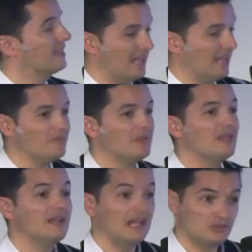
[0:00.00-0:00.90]
that
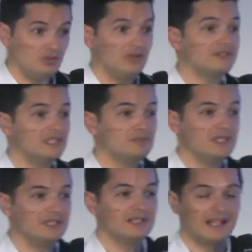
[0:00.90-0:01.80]
came and triggered
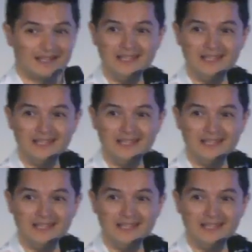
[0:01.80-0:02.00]
this meeting,